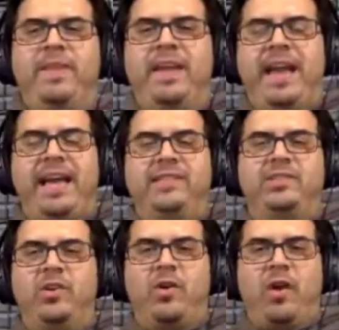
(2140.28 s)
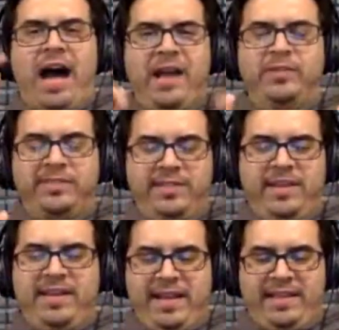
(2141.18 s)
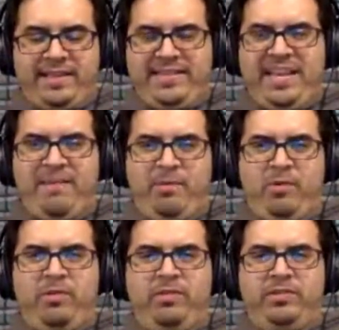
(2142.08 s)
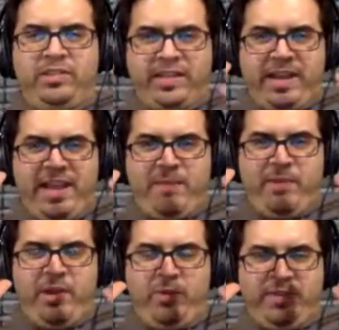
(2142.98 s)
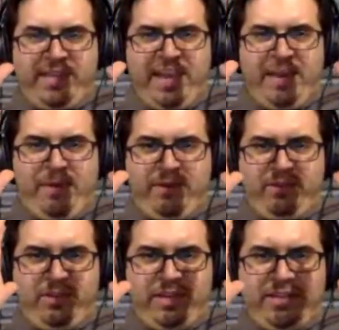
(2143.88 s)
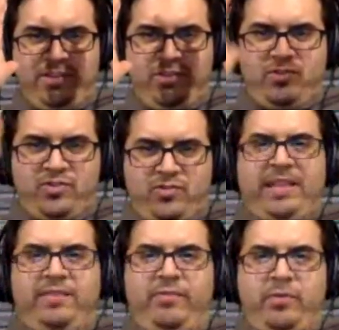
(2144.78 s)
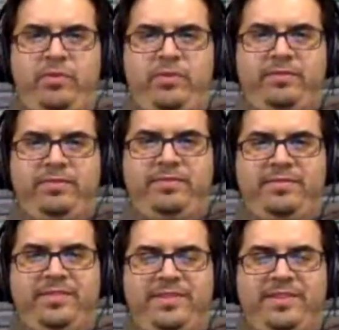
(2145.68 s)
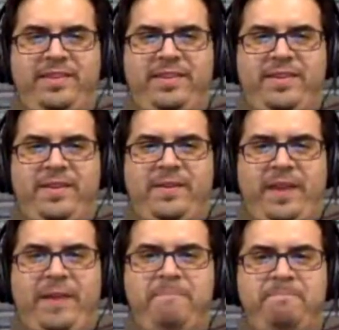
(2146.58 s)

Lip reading: And so I was sitting at the table, just like I am here with the camera, looking straight at the food. Okay?